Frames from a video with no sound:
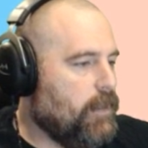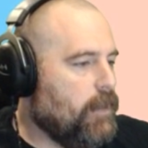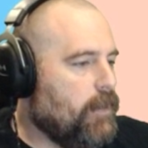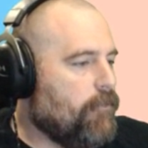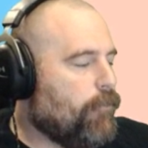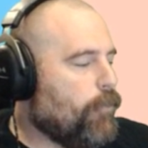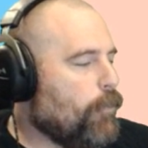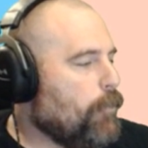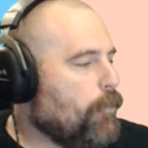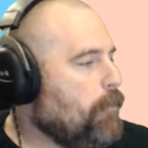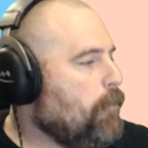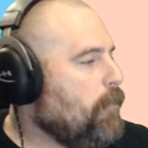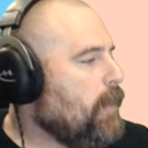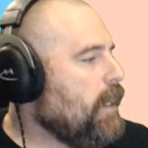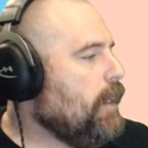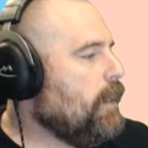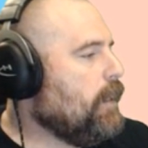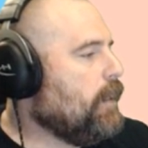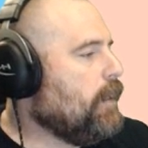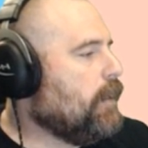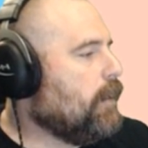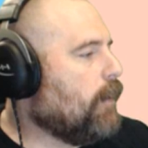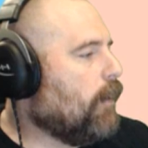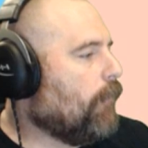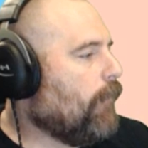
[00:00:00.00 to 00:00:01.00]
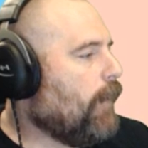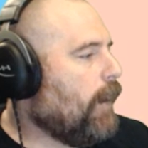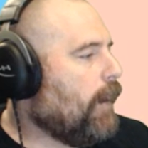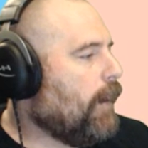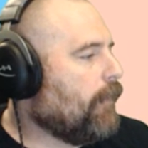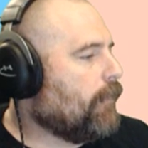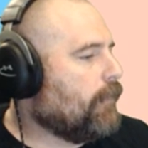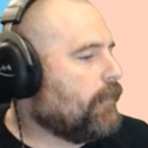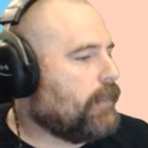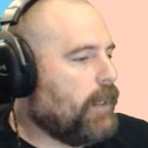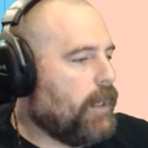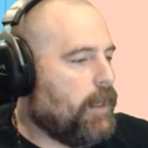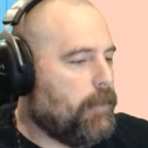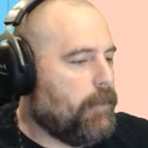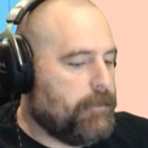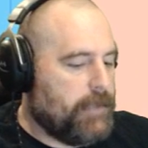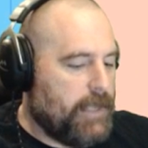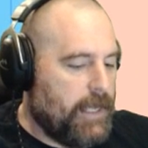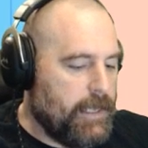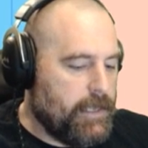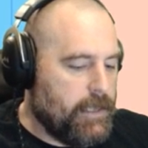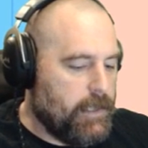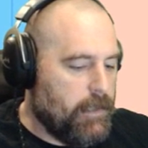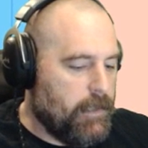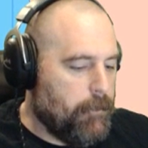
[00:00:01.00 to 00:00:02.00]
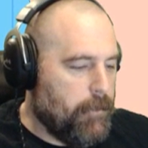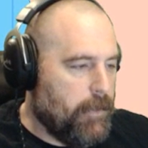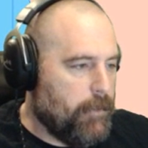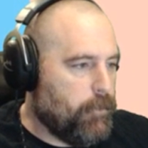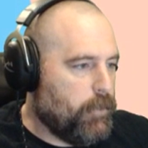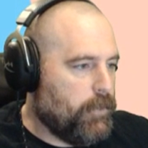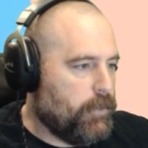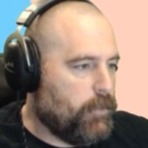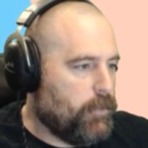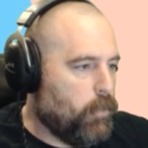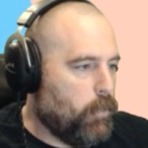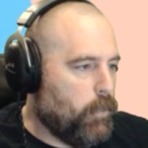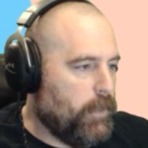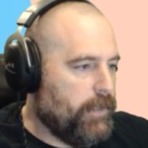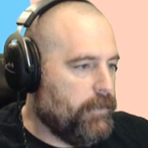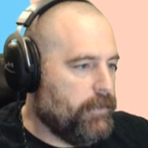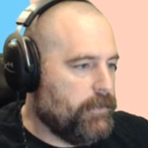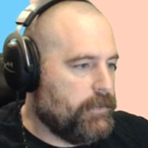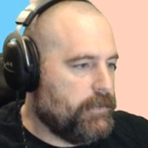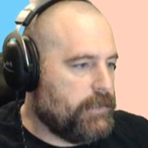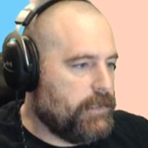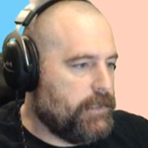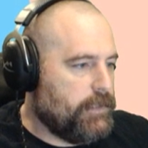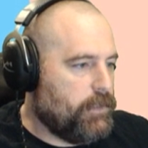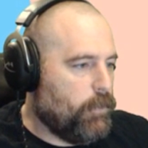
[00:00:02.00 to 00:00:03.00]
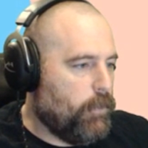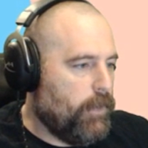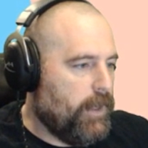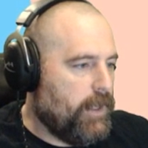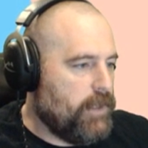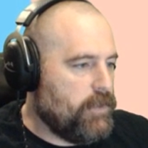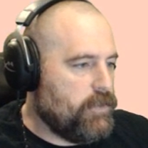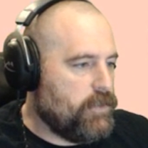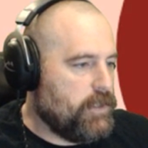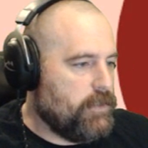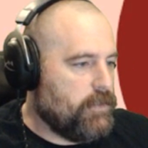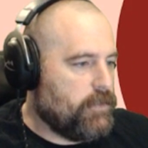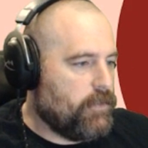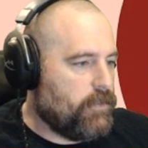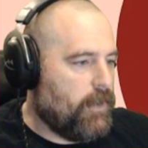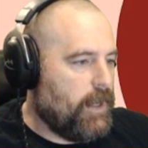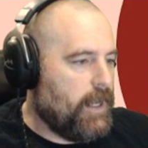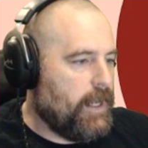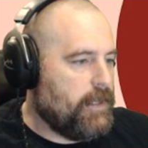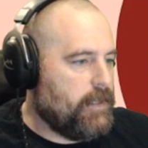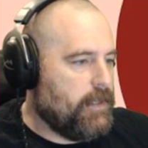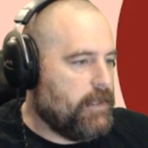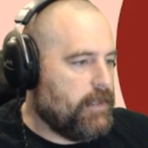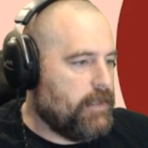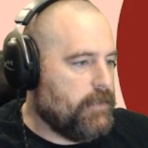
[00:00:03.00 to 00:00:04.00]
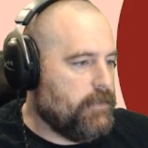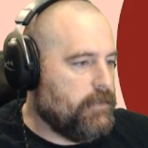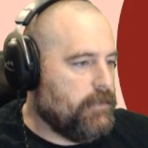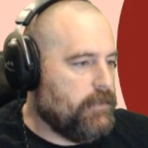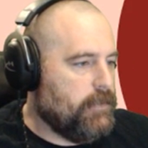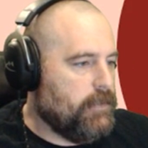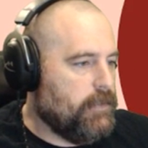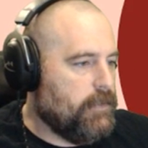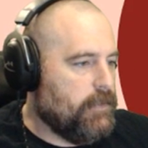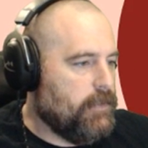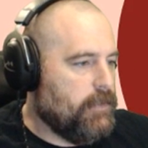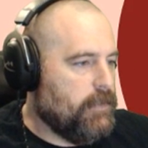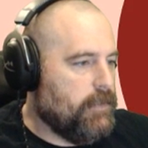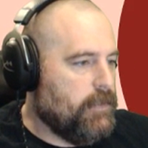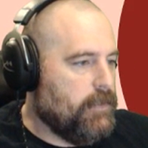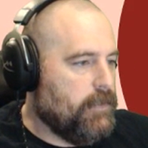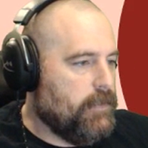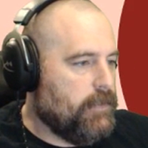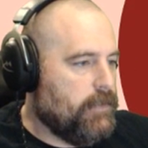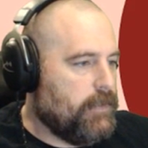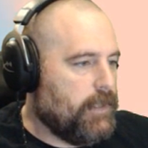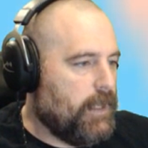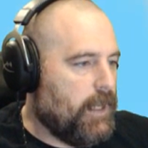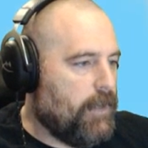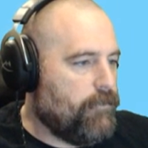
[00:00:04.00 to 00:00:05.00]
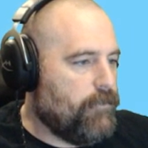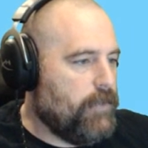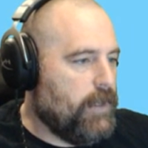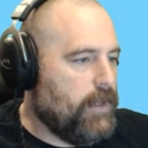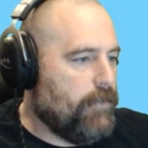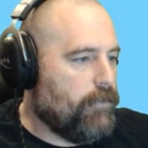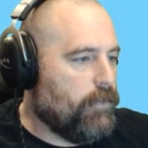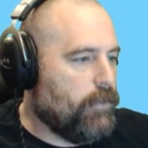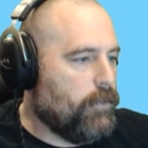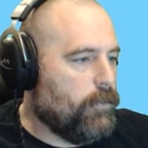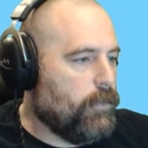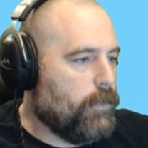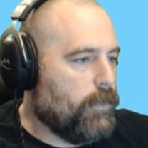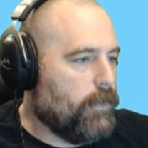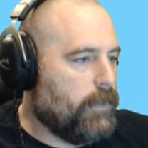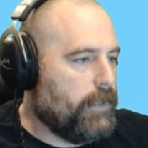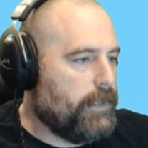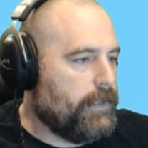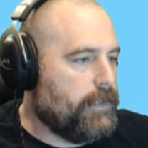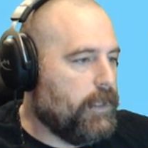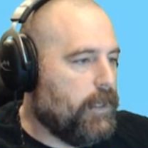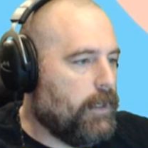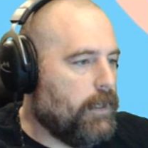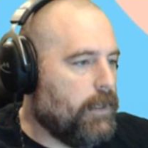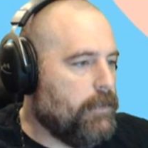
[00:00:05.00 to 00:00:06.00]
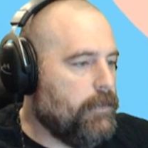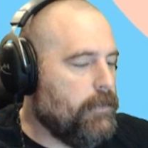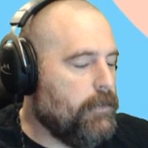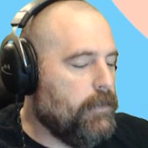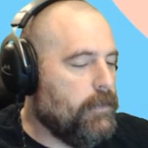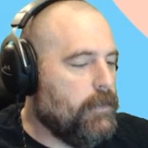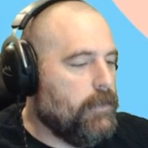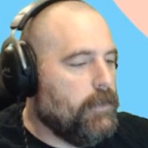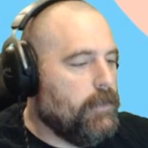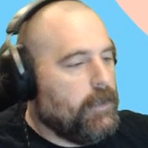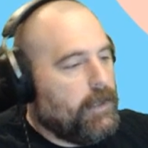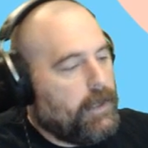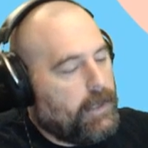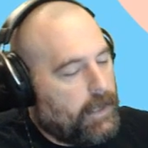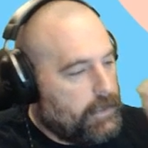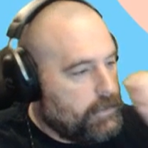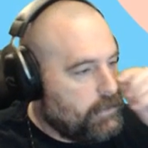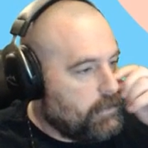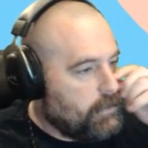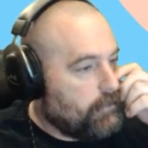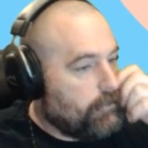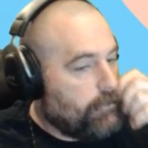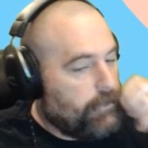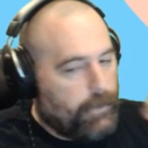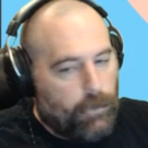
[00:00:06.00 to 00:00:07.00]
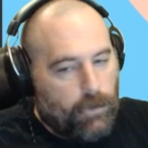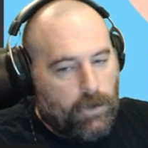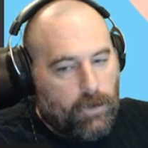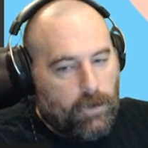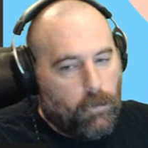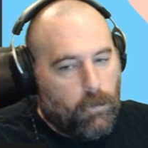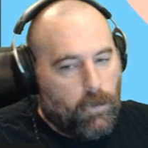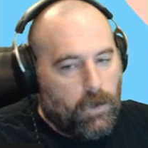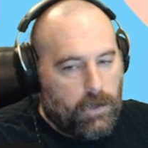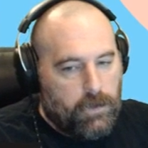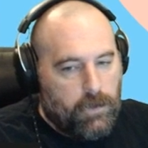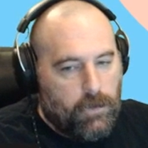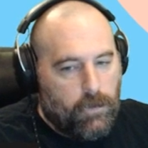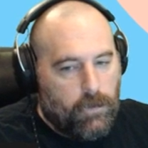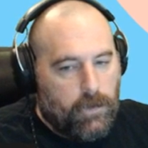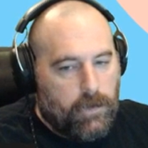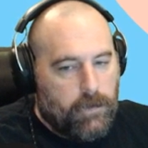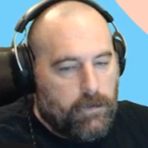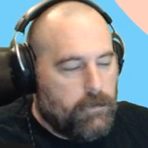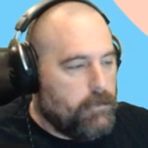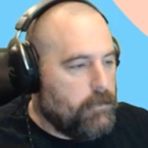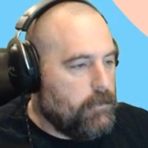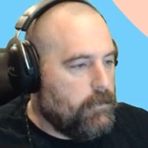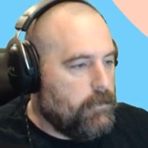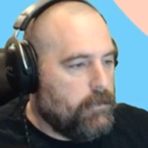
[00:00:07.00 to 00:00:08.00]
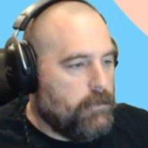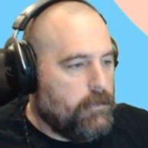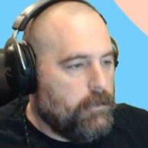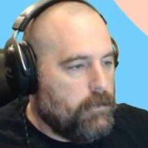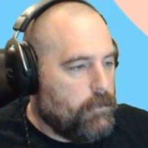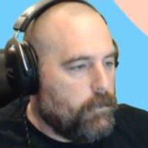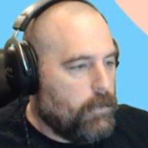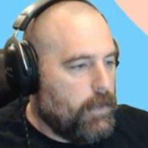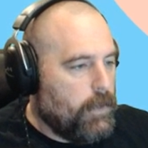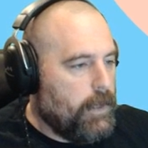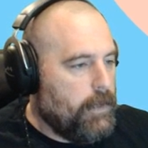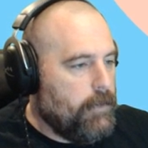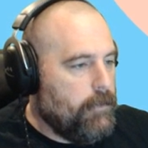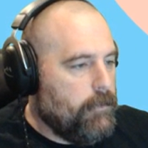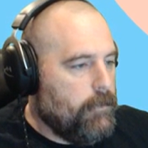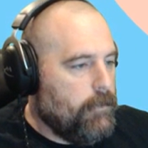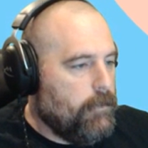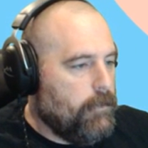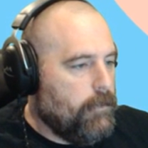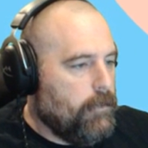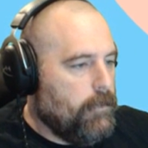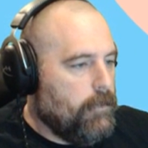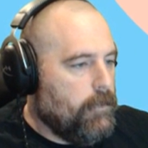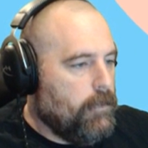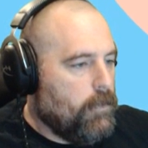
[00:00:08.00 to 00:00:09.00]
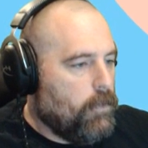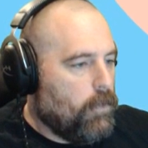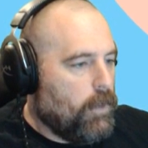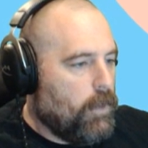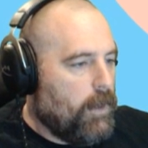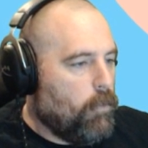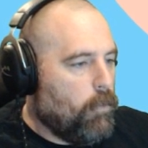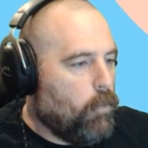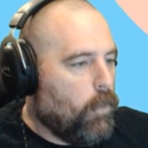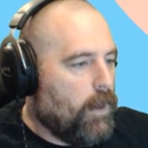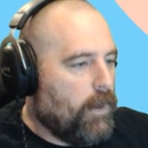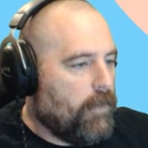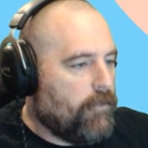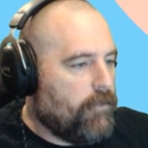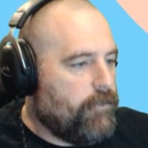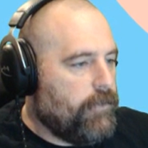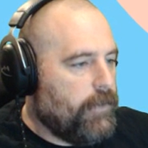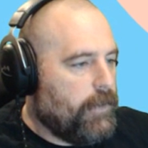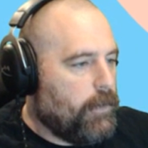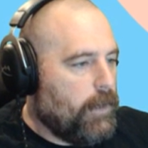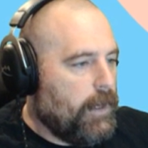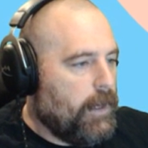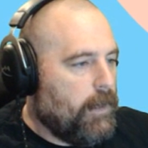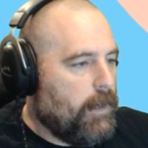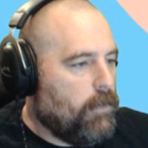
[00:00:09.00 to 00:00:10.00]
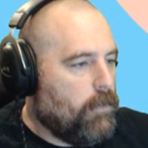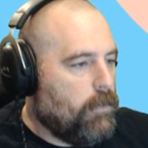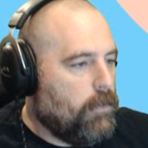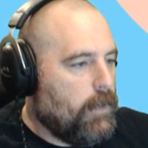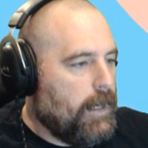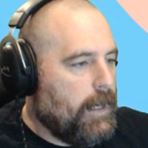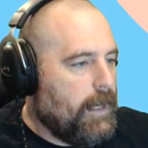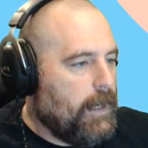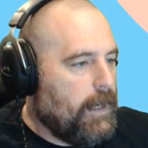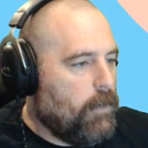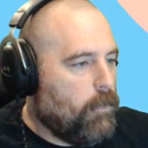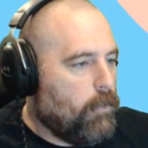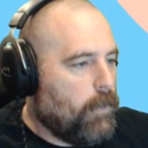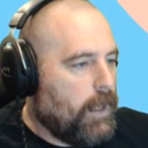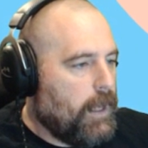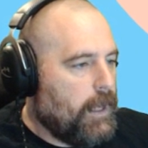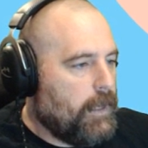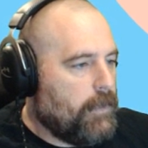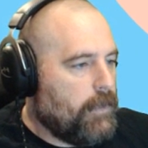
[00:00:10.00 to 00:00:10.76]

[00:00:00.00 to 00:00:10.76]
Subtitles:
For me, a lot of the times I come up with weird situations or ideas that I've never really done, and I just figure I want to do it. right? Or I want to figure out how would I